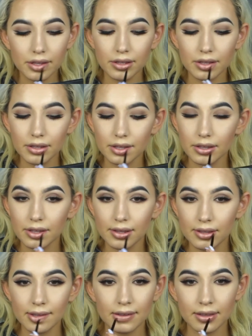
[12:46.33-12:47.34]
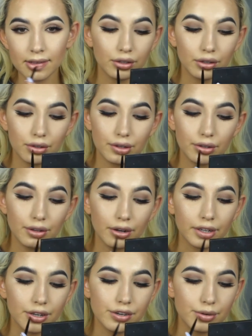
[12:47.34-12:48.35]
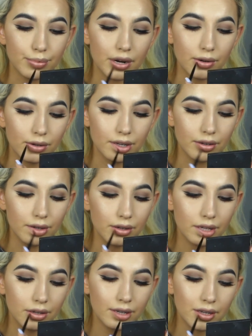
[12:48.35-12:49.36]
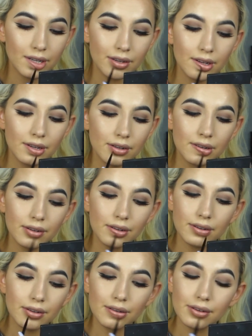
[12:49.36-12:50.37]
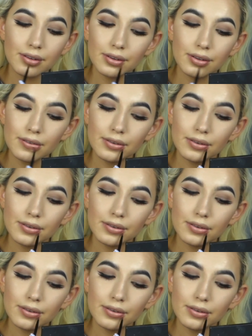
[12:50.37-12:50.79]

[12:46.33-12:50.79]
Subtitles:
brush that it comes with it. I actually really like it. I like the actual brush.